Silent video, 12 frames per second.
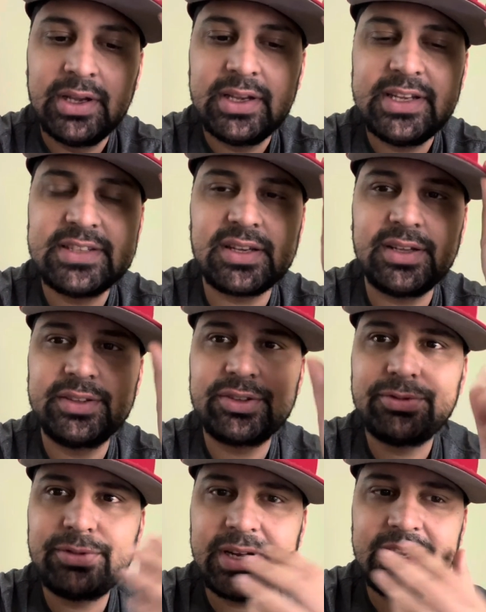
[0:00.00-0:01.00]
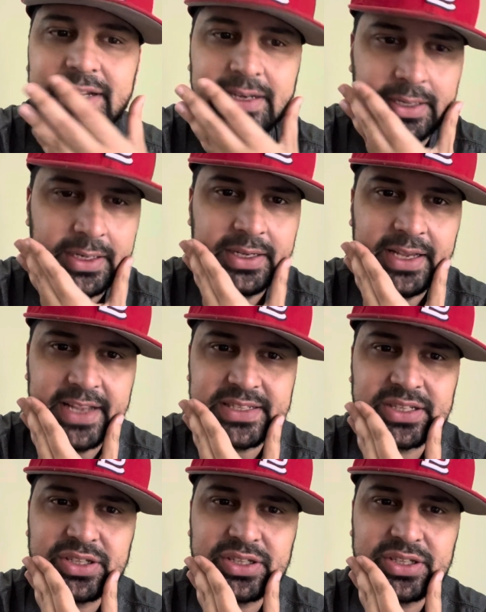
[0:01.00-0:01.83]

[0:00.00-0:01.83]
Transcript: He's underrated. Has a